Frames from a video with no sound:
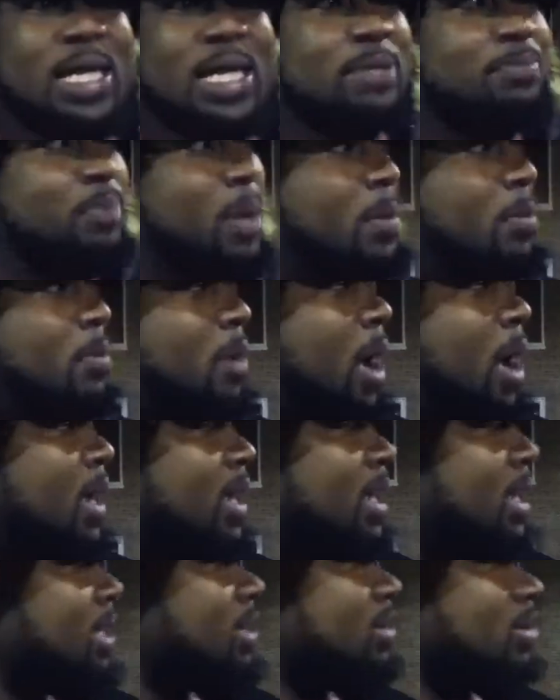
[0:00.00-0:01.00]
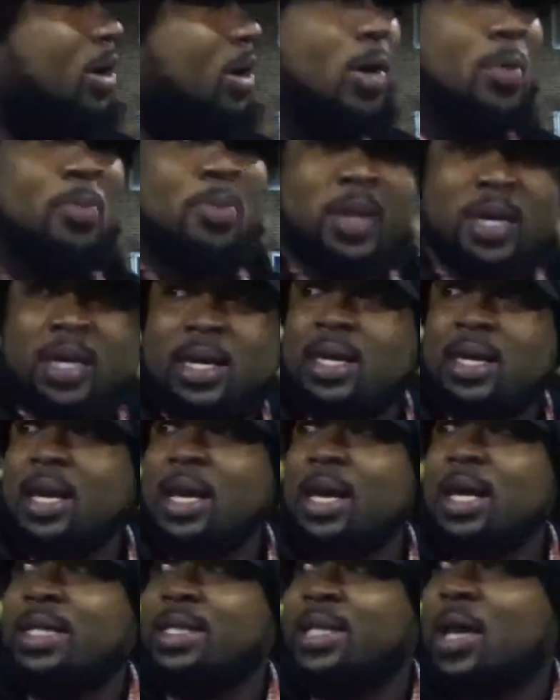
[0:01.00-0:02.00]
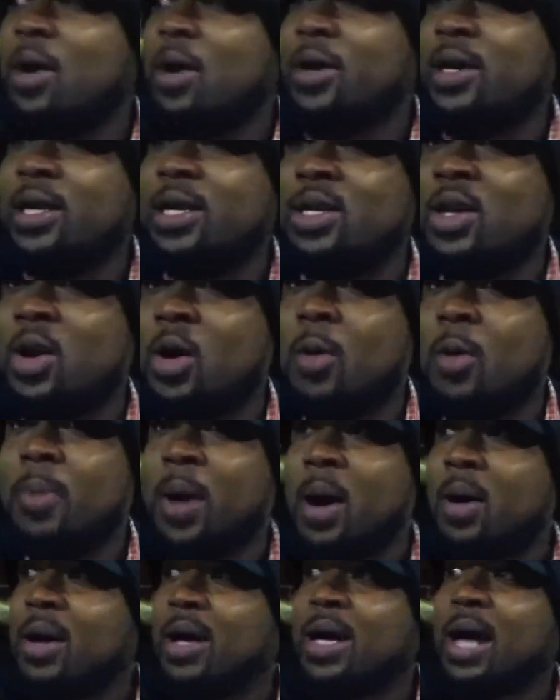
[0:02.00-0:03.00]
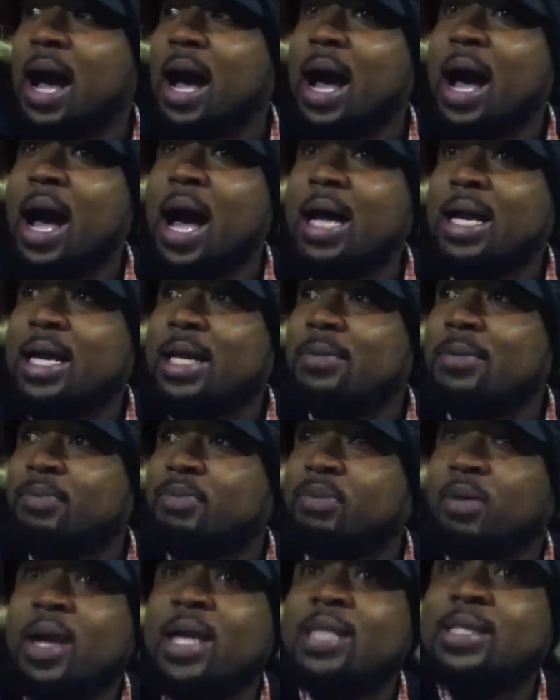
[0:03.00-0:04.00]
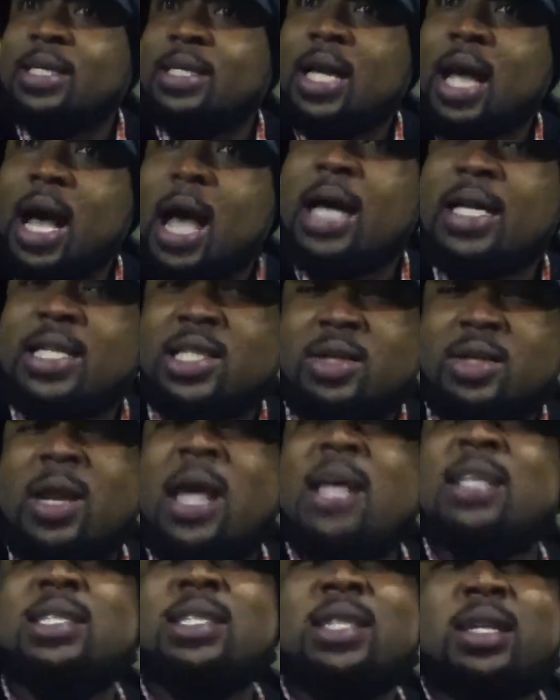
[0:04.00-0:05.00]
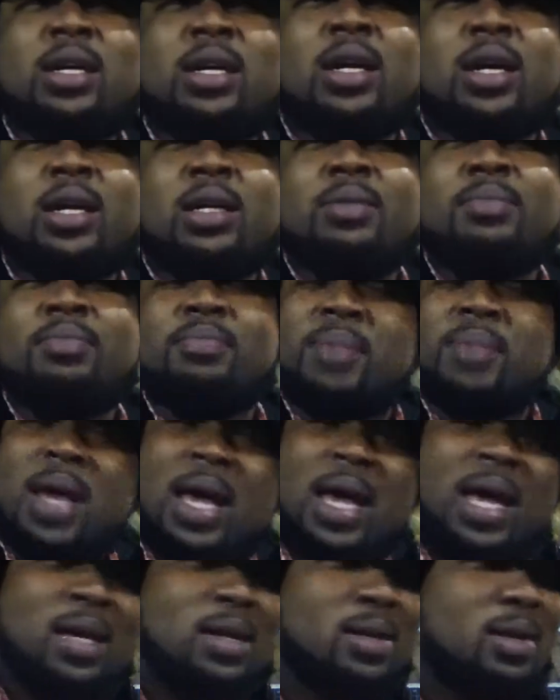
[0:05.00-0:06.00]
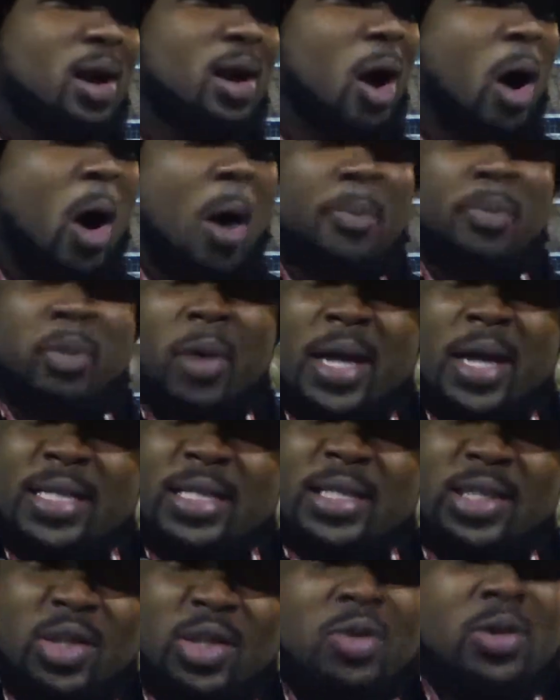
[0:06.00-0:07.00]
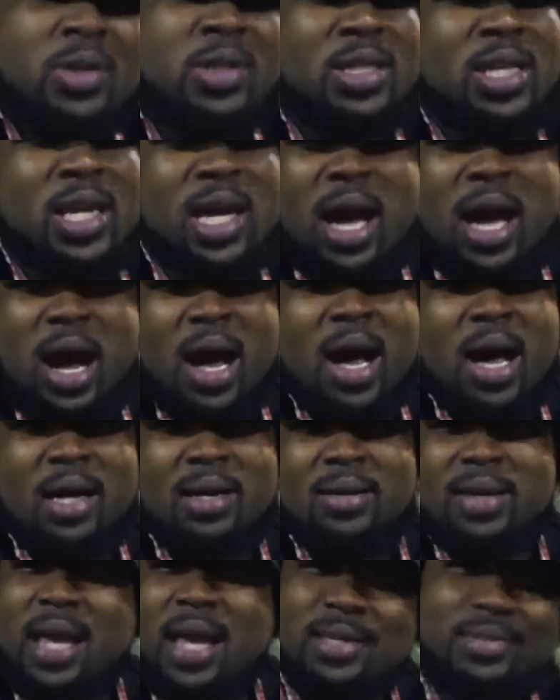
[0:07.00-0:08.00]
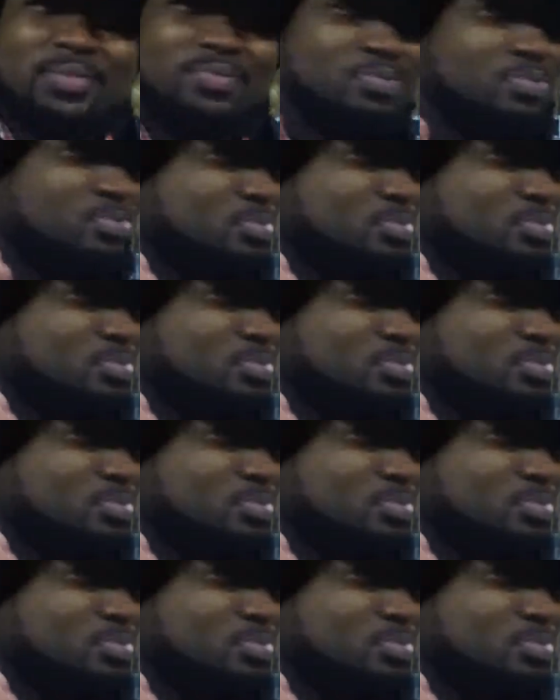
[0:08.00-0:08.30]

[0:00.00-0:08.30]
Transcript: of these people out here, you know, be talking, you know, about God and praising God. So that's good. Man, all praise due to God. That's